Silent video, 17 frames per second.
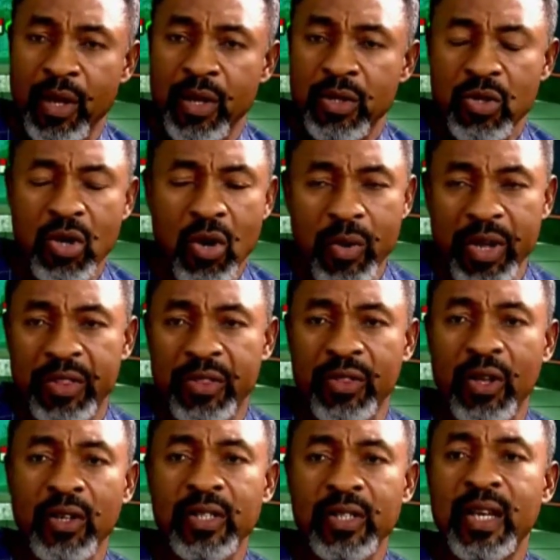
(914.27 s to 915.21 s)
So we
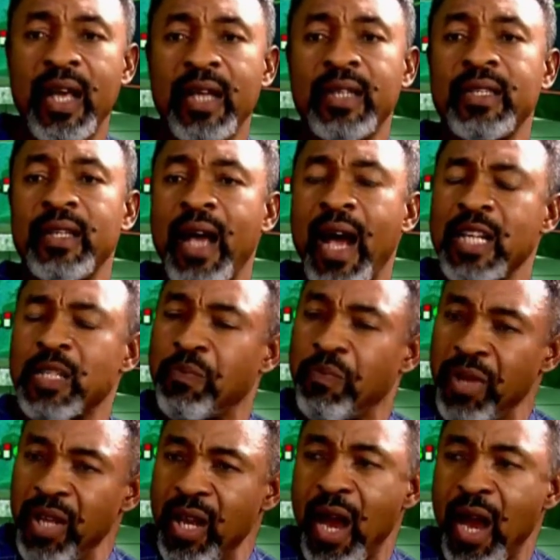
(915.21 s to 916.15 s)
thought that as
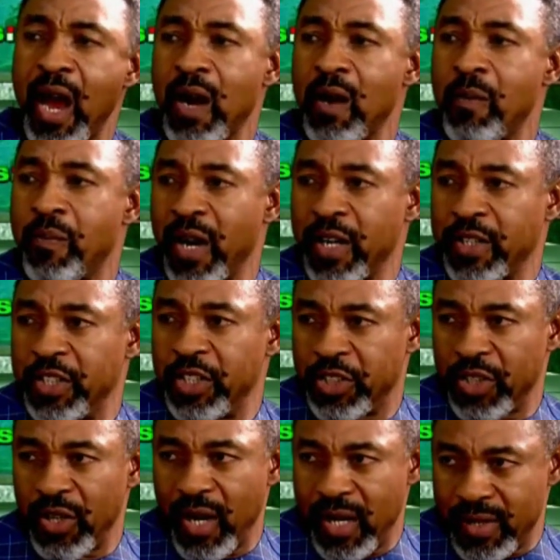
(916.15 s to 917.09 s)
PR
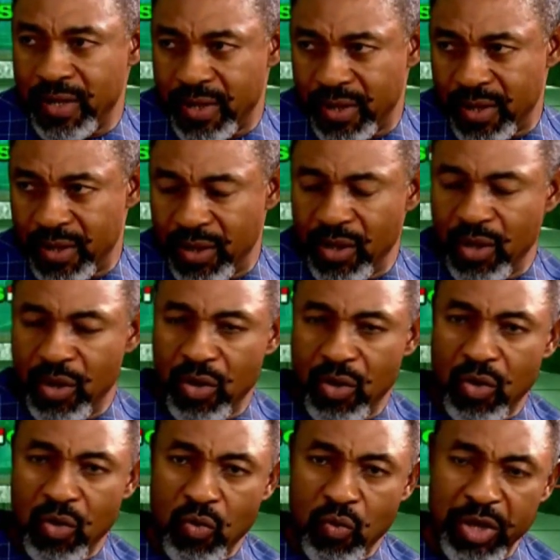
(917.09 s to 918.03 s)
practitioners,
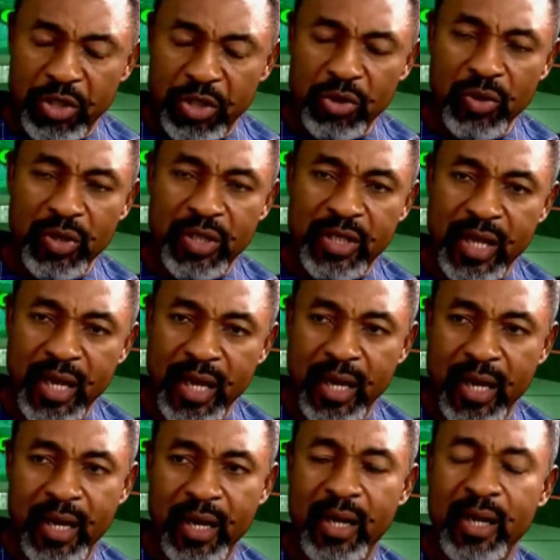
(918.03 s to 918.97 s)
we should
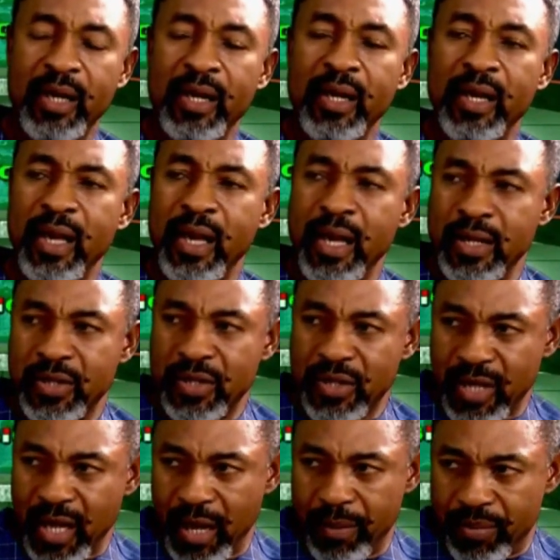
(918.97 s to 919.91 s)
take a
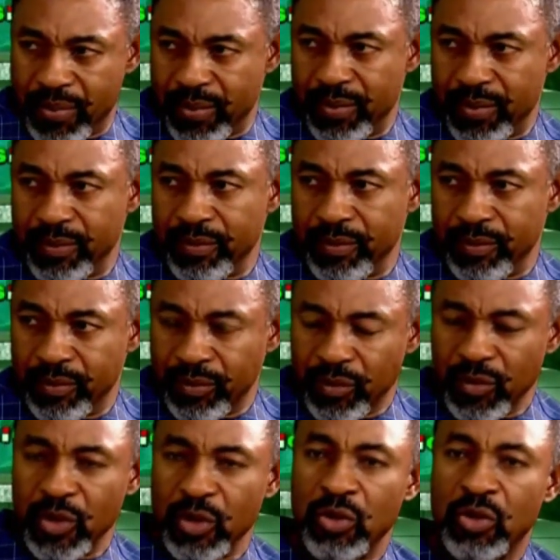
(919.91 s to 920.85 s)
step
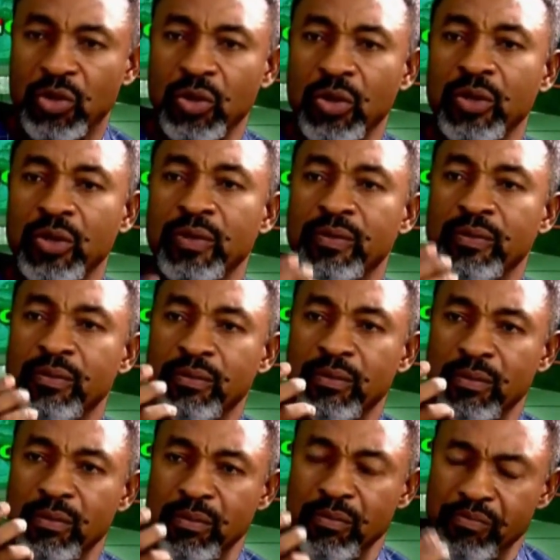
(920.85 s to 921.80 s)
to
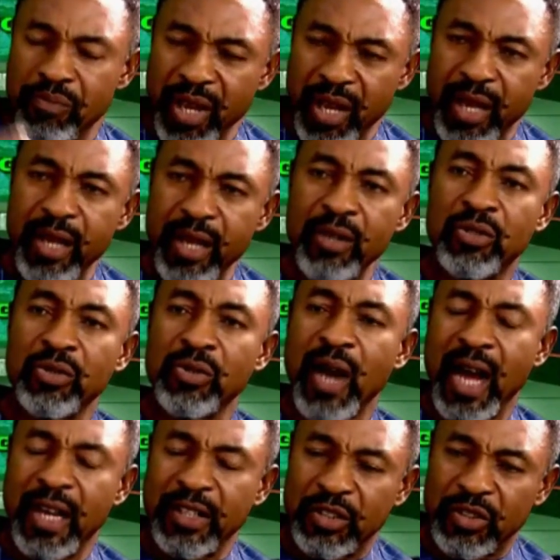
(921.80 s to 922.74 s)
begin to
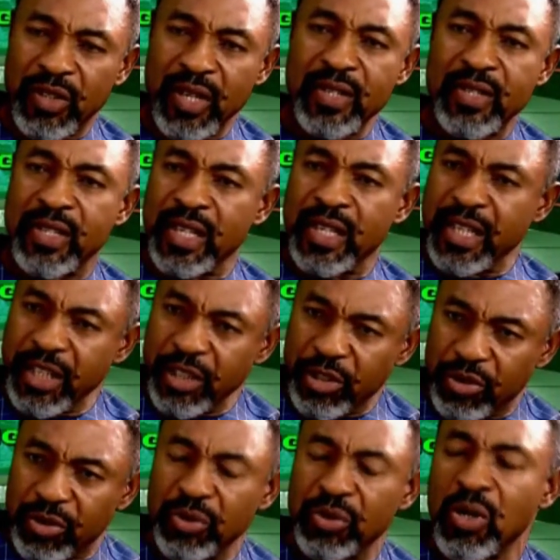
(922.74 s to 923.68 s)
address the
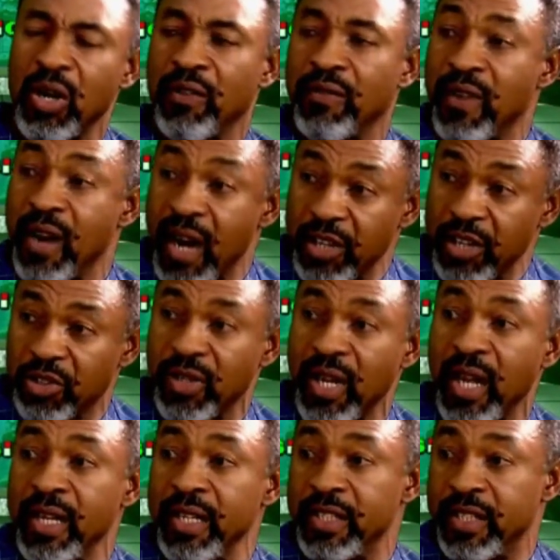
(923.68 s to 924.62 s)
issue of
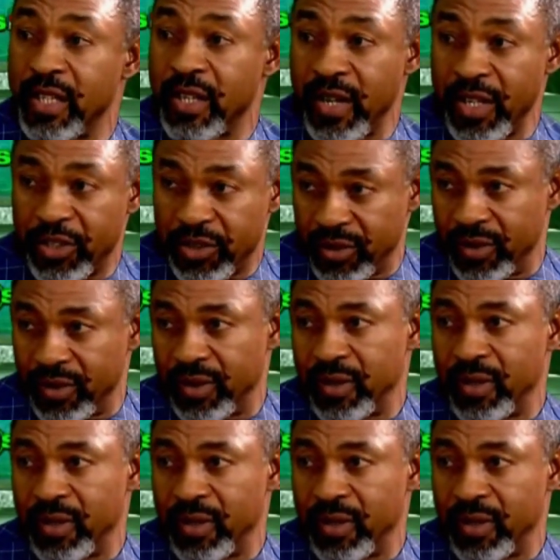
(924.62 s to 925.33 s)
national integration.